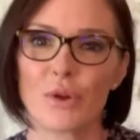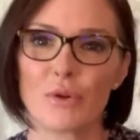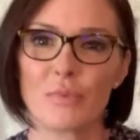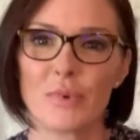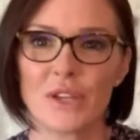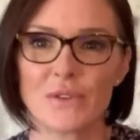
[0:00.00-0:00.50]
We
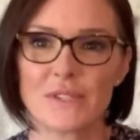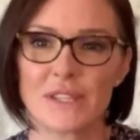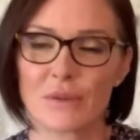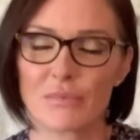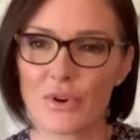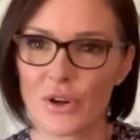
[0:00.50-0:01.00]
will be
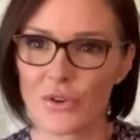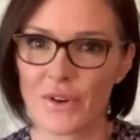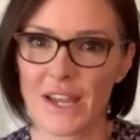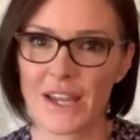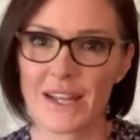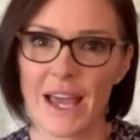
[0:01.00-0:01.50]
using the
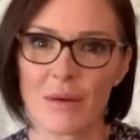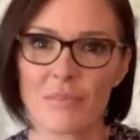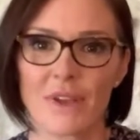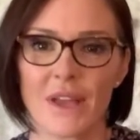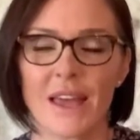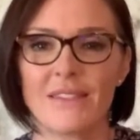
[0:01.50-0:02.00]
Procreate
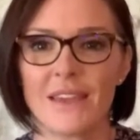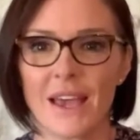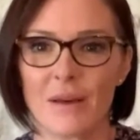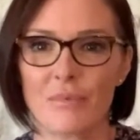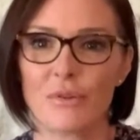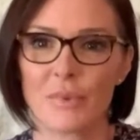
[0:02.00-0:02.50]
app and the
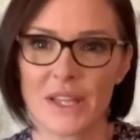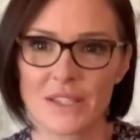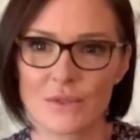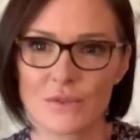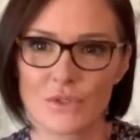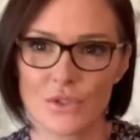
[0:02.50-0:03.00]
Apple
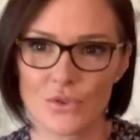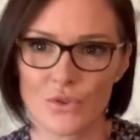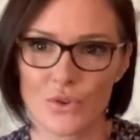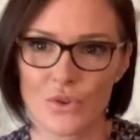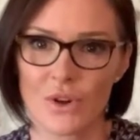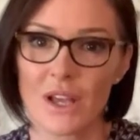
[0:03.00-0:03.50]
Pencil to
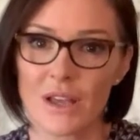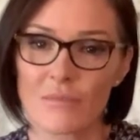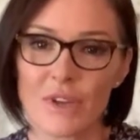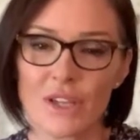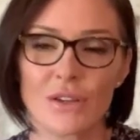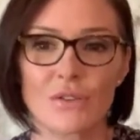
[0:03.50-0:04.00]
draw,
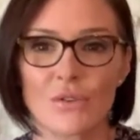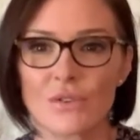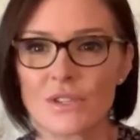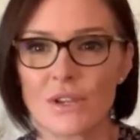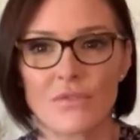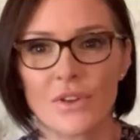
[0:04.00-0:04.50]
but you can
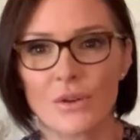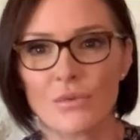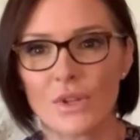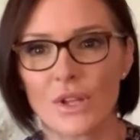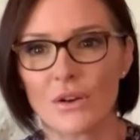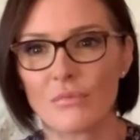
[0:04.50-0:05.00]
also
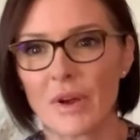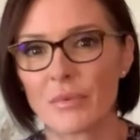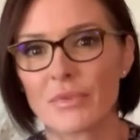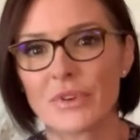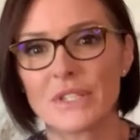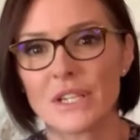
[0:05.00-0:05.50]
follow along by
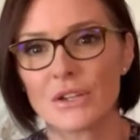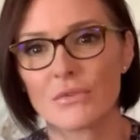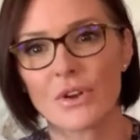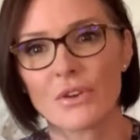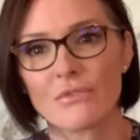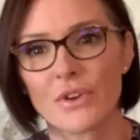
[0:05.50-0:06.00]
printing
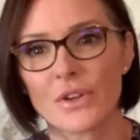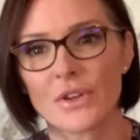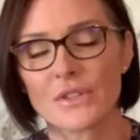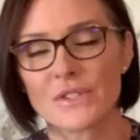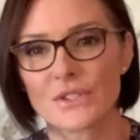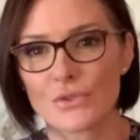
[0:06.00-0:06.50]
your own
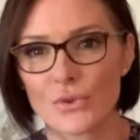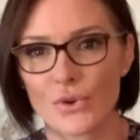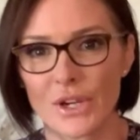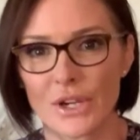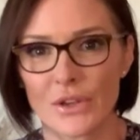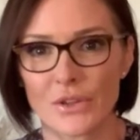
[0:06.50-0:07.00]
photos and
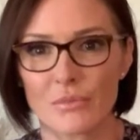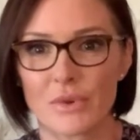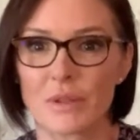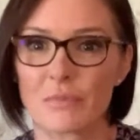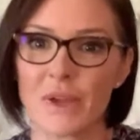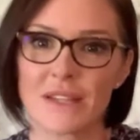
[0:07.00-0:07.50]
drawing on them
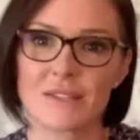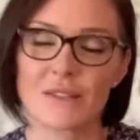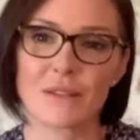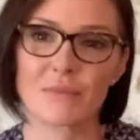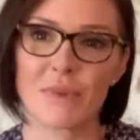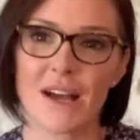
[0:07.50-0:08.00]
with a
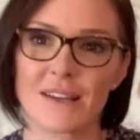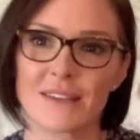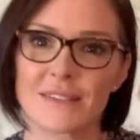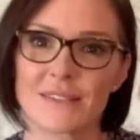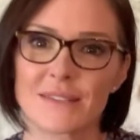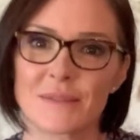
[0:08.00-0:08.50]
pencil and
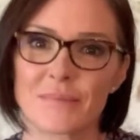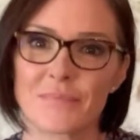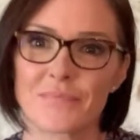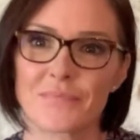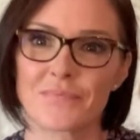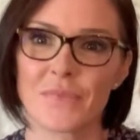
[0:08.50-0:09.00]
markers.
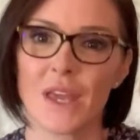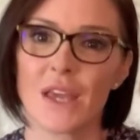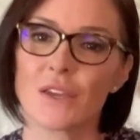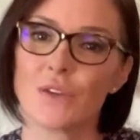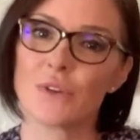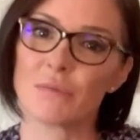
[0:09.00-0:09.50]

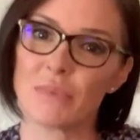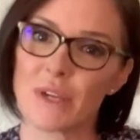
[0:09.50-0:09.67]
You